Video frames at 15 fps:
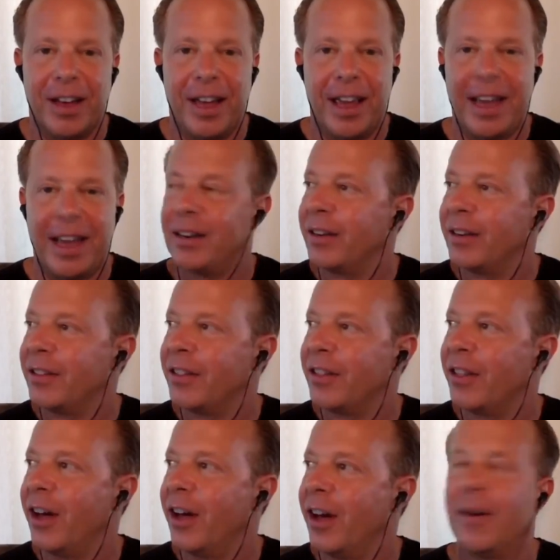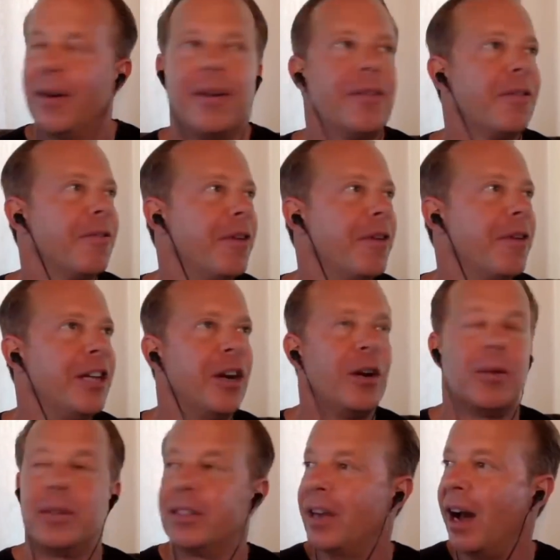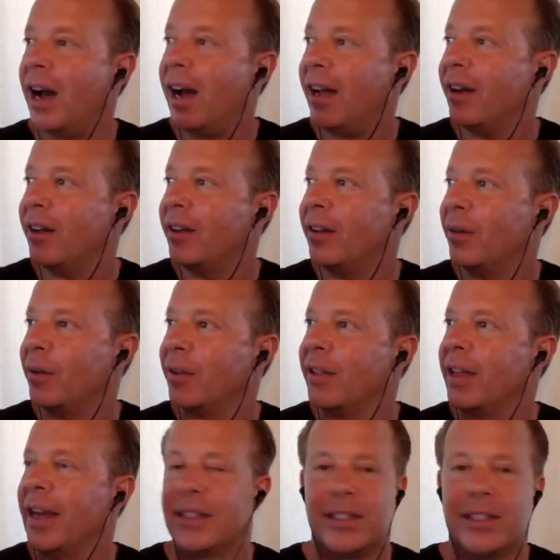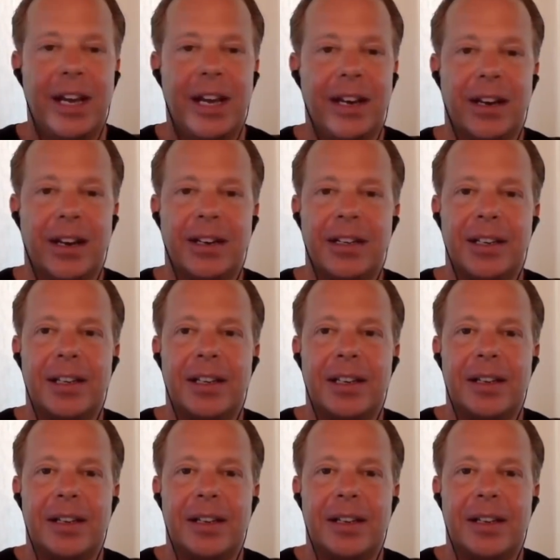And the radio dial or the antenna